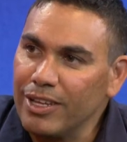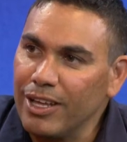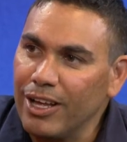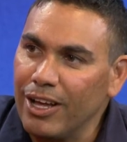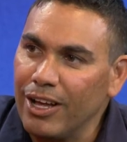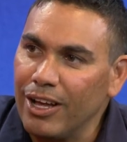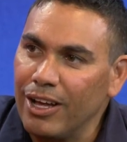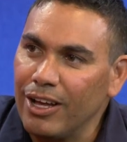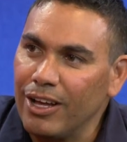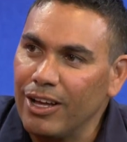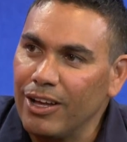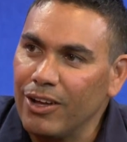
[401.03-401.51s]

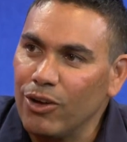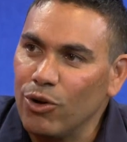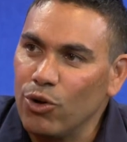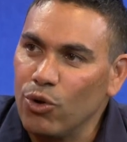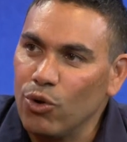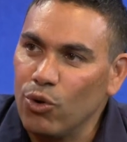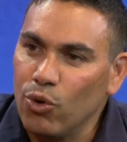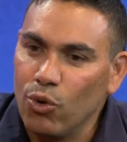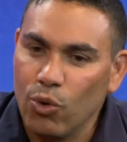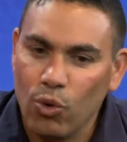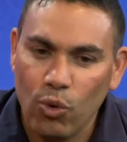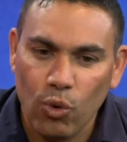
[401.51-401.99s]
are
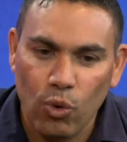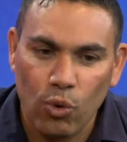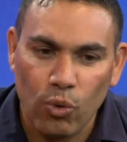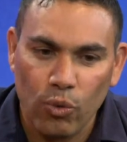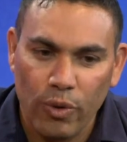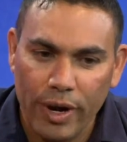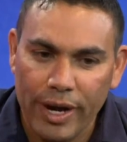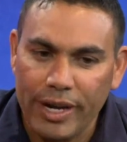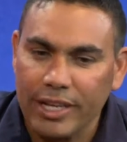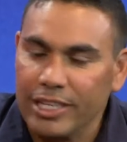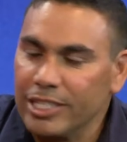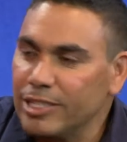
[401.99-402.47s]

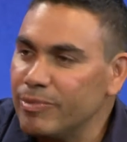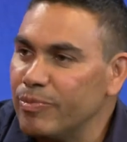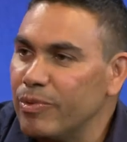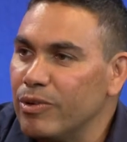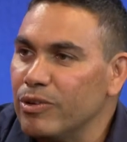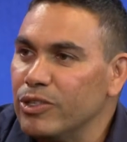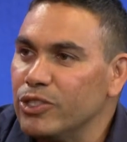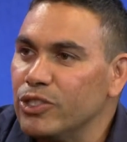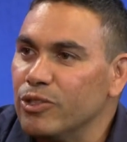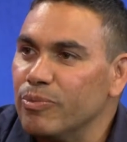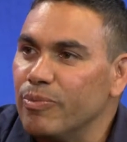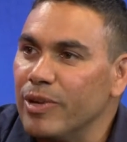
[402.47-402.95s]
already
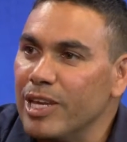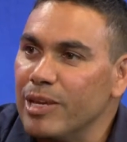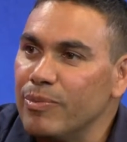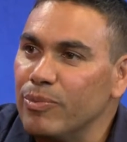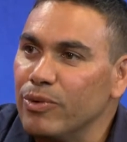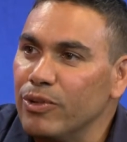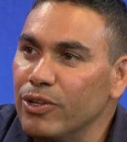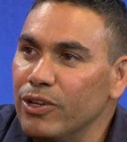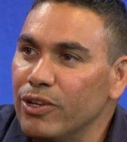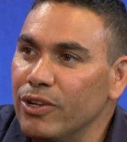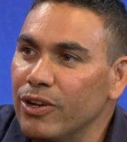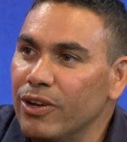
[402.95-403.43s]
spiritual
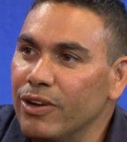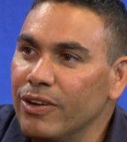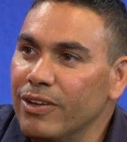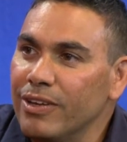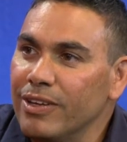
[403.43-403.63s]
people, you know.